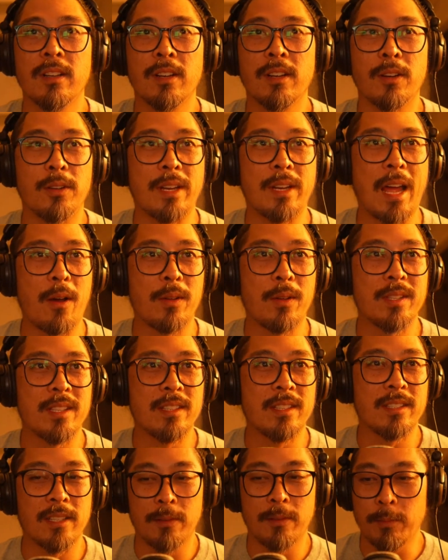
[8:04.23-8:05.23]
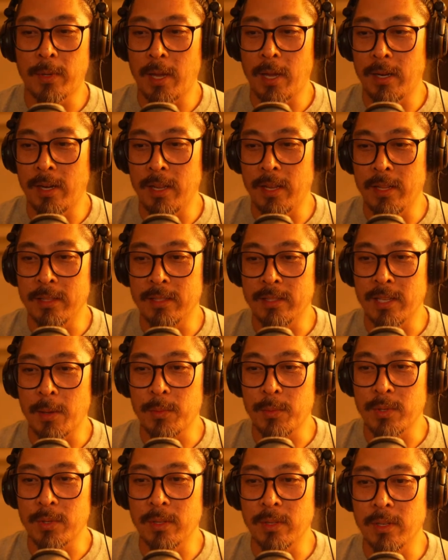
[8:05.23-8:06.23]
Oh, now it's in some kind of
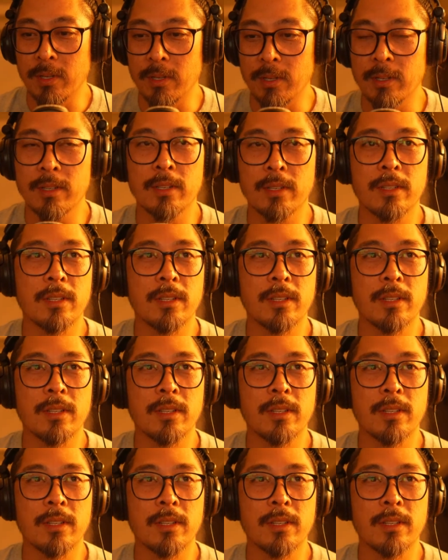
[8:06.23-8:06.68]
inception here.